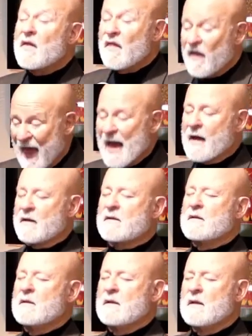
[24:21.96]
that
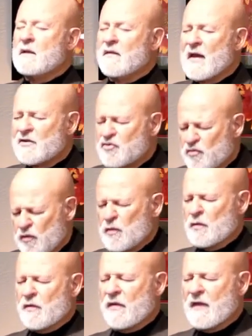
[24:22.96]

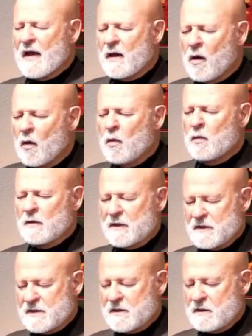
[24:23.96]
truth, that
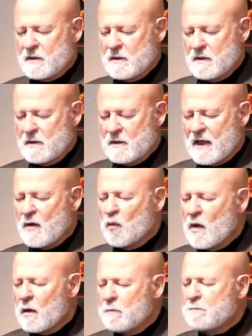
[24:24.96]
wholeness, that
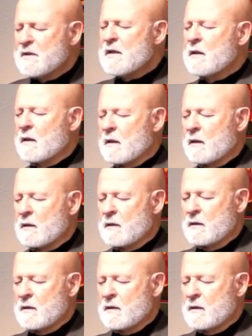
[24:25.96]
well-being